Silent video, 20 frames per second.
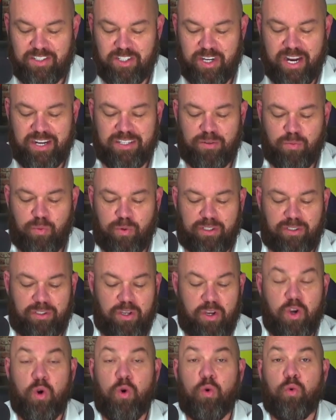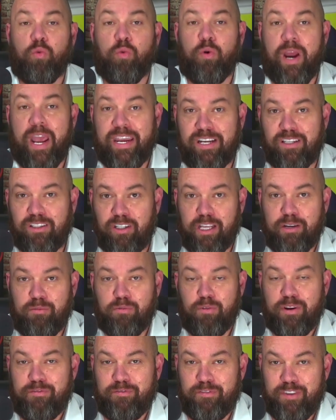Jason will regularly
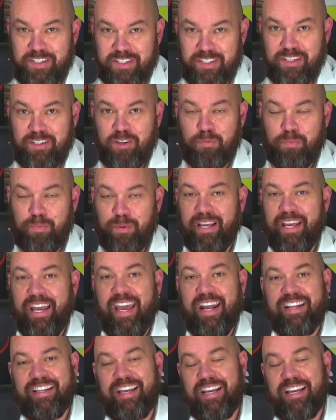revisit your plan,